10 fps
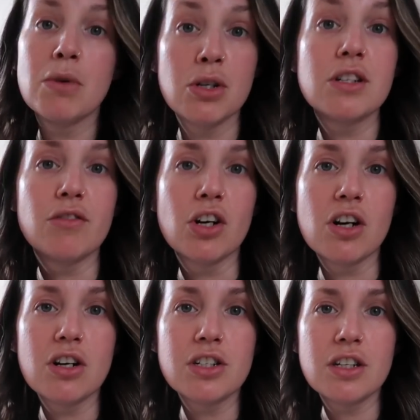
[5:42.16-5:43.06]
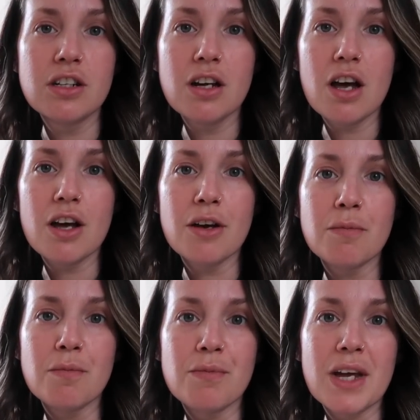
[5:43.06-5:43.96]
most of our garden.
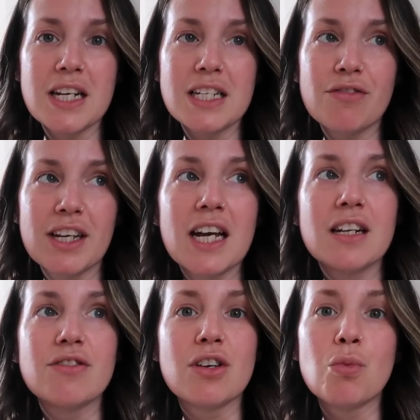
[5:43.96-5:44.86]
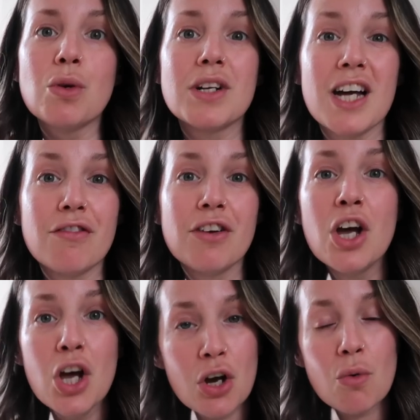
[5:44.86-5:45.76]
And if they hadn't have done, we would have
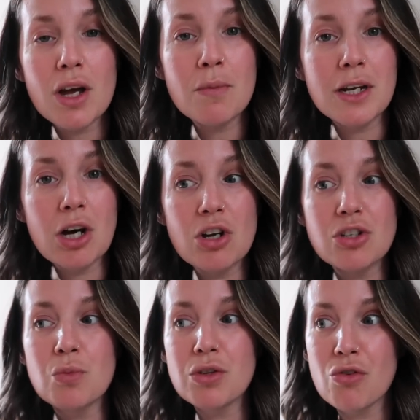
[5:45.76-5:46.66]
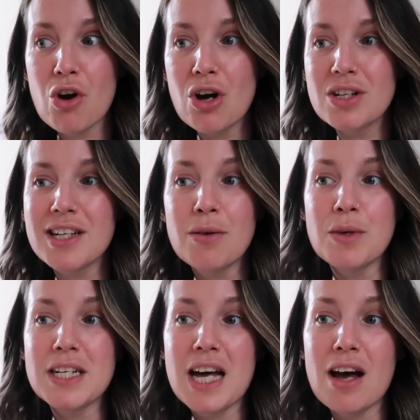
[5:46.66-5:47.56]
quite a big garden with grass, and
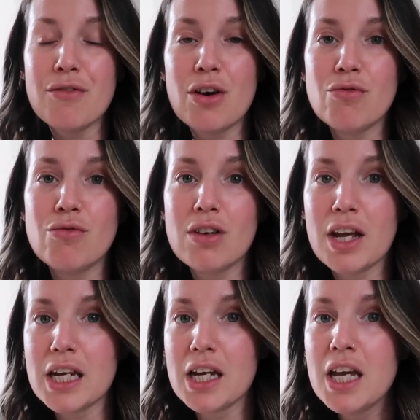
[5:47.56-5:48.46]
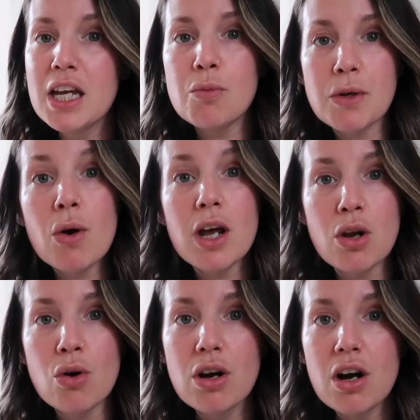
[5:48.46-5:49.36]
we'd have a, like, it'd be quite a
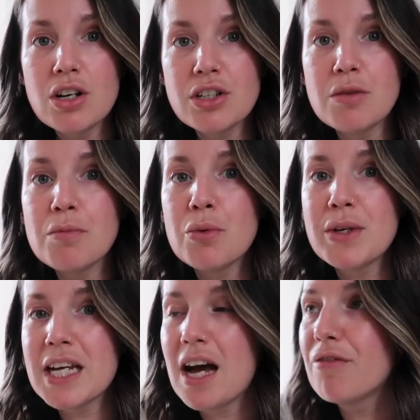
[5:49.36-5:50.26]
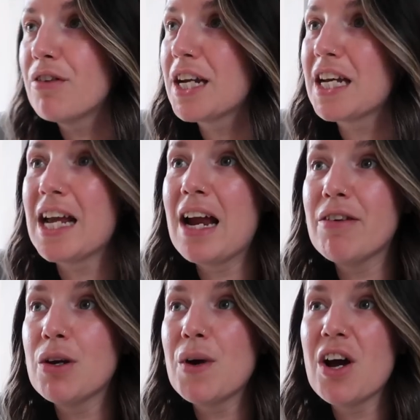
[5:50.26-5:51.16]
long garden, but we'd have like an
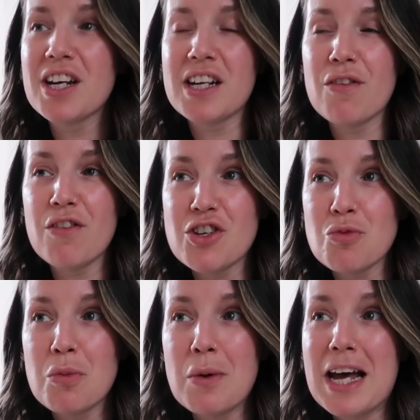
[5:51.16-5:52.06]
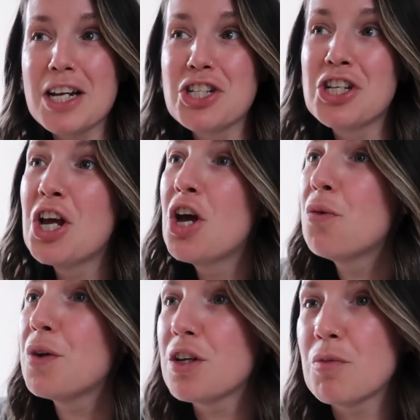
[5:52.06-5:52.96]
area where I could have a vegetable patch.
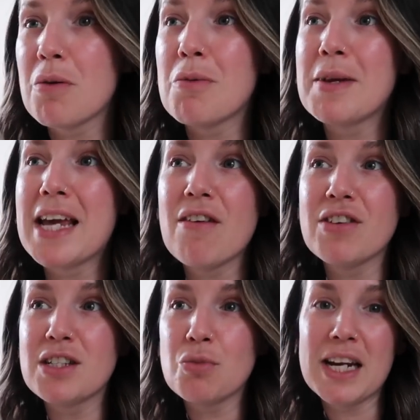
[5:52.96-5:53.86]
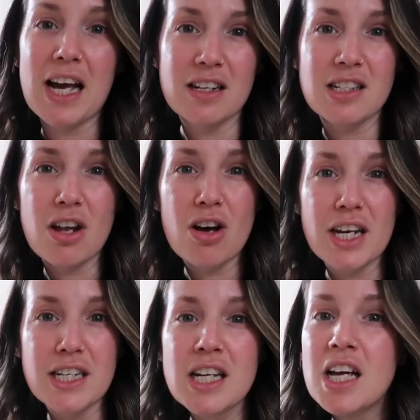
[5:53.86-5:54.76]
We could probably have a swing and a
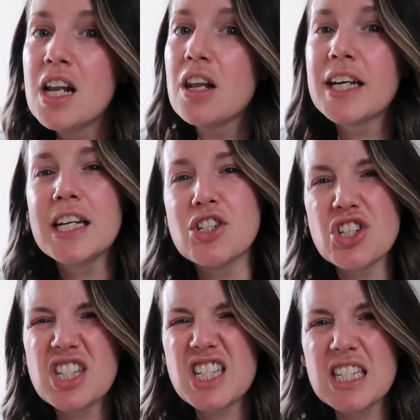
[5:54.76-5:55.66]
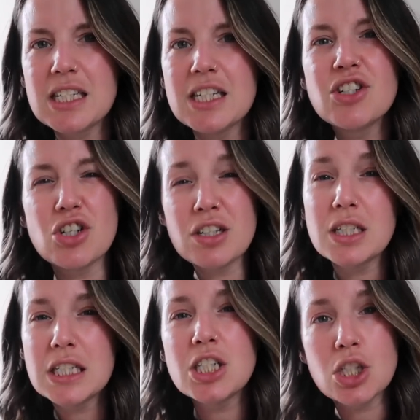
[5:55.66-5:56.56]
slide. Like, it's just
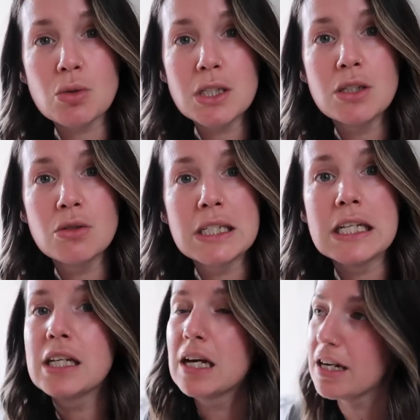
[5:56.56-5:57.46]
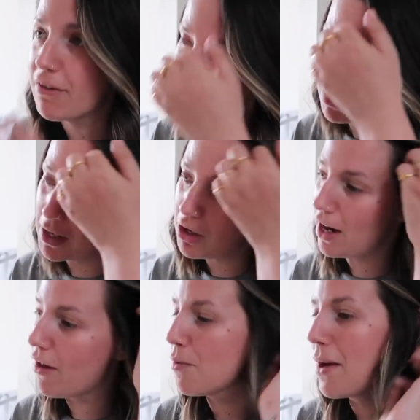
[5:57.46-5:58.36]
quite annoying. And every time I
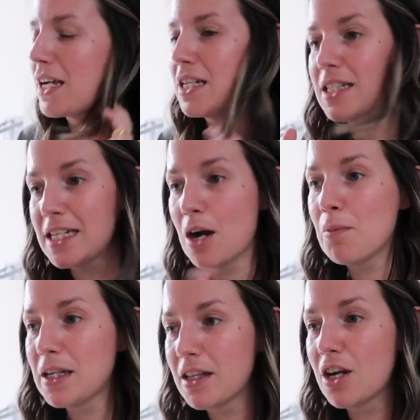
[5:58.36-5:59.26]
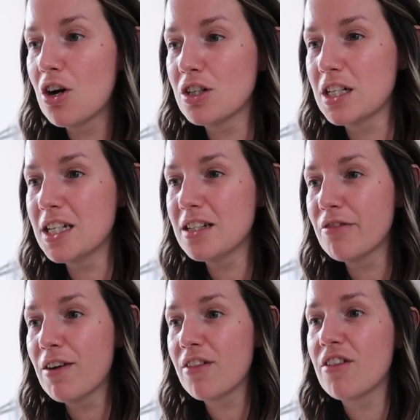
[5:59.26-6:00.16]
look out the back and see how big their garden is and
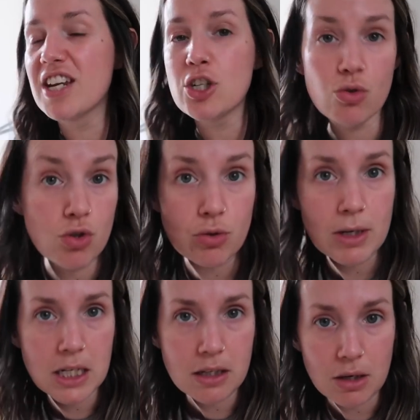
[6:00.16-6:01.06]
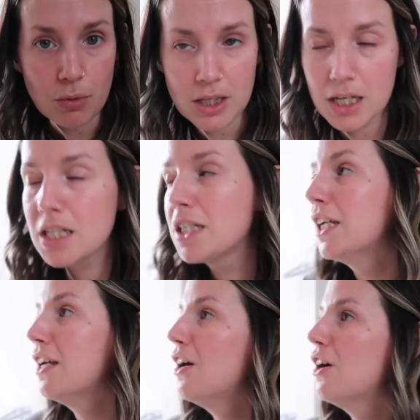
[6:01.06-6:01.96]
the fact that they don't do anything with it,
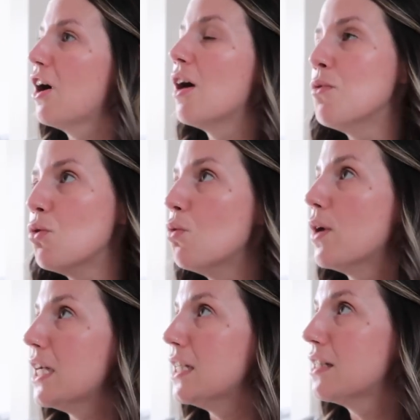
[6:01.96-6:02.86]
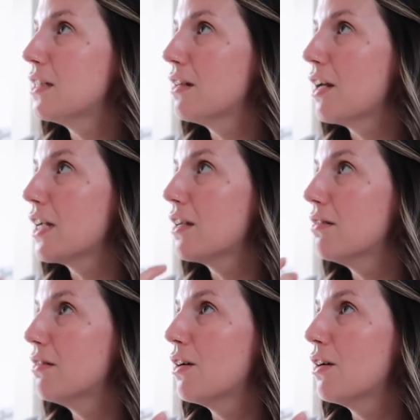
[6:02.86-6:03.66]
I'm always like